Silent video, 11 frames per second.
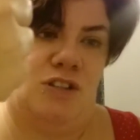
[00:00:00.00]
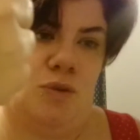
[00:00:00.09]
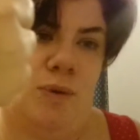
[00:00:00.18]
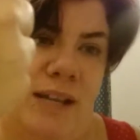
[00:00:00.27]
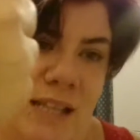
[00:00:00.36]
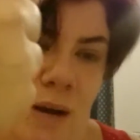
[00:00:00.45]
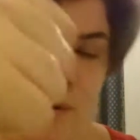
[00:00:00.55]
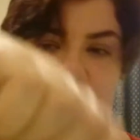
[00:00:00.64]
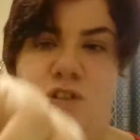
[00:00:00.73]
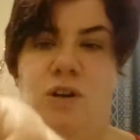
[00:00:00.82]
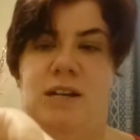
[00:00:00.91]
enjoying that
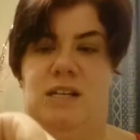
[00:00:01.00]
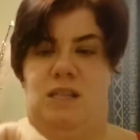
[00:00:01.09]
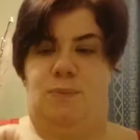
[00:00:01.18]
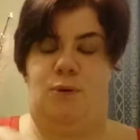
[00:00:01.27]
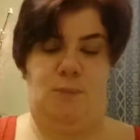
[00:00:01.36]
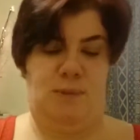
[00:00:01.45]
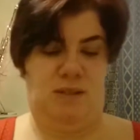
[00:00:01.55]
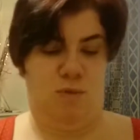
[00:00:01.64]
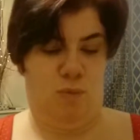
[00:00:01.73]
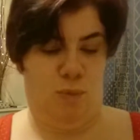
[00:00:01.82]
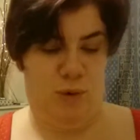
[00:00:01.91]
when I tried it. The problem is
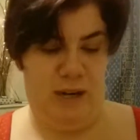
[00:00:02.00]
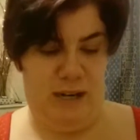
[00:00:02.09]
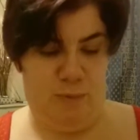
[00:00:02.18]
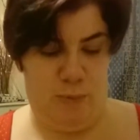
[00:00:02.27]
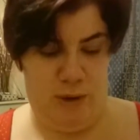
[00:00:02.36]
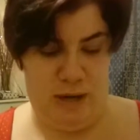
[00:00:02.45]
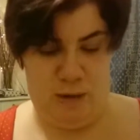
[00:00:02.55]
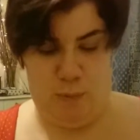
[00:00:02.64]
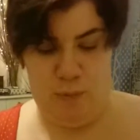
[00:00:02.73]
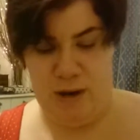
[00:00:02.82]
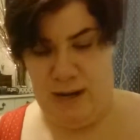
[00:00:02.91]
it really, really,
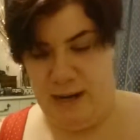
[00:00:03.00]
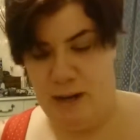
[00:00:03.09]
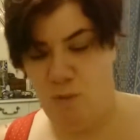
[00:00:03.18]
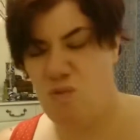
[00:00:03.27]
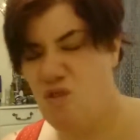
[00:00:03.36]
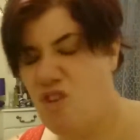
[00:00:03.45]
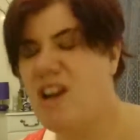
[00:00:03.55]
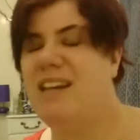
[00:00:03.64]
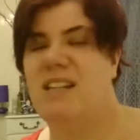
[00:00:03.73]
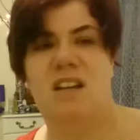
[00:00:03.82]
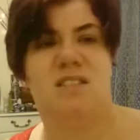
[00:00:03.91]
really,
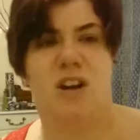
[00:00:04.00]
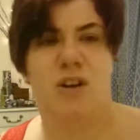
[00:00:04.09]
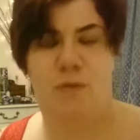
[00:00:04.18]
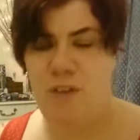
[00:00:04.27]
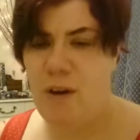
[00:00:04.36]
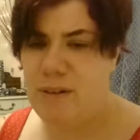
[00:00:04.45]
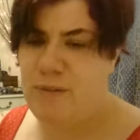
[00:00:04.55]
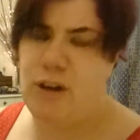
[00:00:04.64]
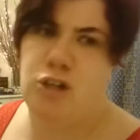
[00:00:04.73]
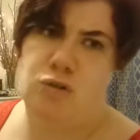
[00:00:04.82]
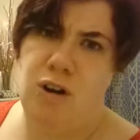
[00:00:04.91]
really does go very,
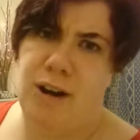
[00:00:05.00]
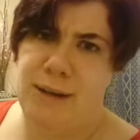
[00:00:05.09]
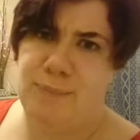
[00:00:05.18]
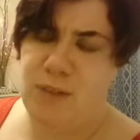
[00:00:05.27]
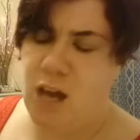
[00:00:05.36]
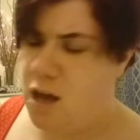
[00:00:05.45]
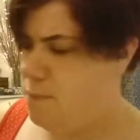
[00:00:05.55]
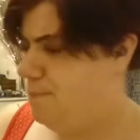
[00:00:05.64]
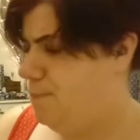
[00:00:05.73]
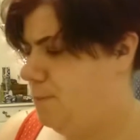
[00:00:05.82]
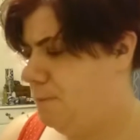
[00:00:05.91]
very dry.
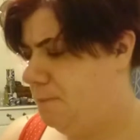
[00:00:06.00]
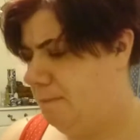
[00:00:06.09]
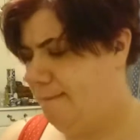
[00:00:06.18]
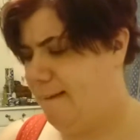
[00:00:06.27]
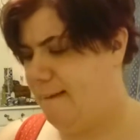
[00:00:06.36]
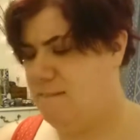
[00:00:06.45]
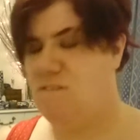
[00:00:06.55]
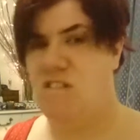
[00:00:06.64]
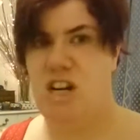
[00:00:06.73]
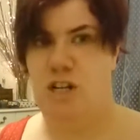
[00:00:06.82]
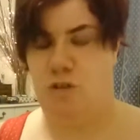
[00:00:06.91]
Like
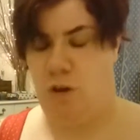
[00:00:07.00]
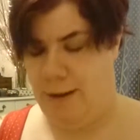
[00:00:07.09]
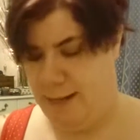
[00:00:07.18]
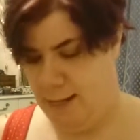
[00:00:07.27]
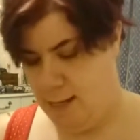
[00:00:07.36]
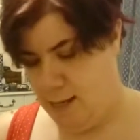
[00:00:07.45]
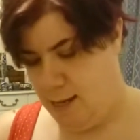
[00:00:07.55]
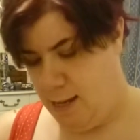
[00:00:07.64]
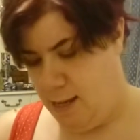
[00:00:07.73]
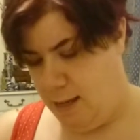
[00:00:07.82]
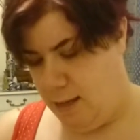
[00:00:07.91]
really dry.
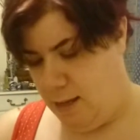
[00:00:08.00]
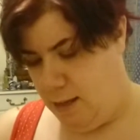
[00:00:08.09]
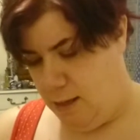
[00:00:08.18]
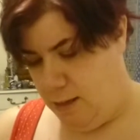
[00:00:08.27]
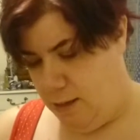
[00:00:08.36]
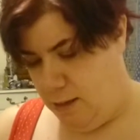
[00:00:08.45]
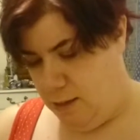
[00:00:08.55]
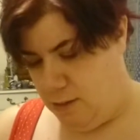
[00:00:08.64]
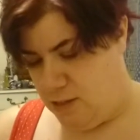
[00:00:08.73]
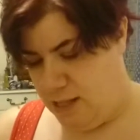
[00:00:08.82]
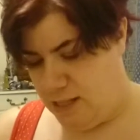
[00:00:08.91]

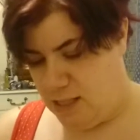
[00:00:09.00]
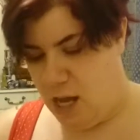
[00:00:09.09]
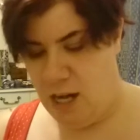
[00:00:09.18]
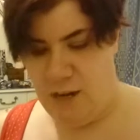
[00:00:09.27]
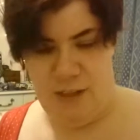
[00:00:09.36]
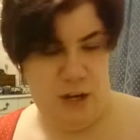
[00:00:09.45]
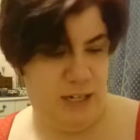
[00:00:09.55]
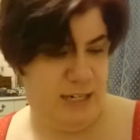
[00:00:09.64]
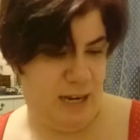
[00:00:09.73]
So that's kind of the only